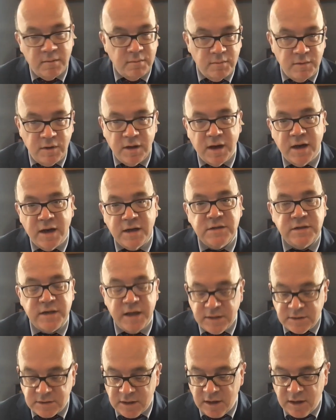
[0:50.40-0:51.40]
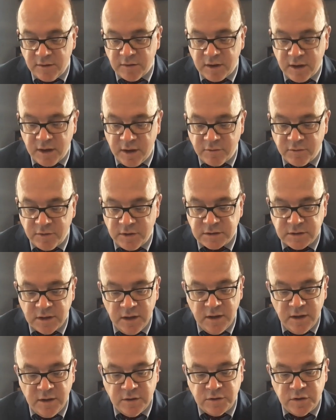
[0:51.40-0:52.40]
United States and other countries,
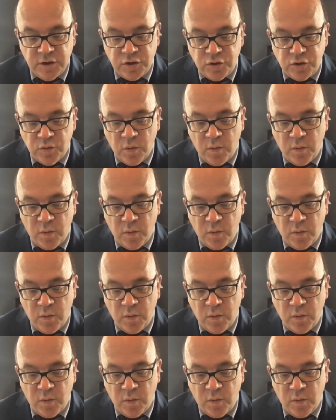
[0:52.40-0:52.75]
to do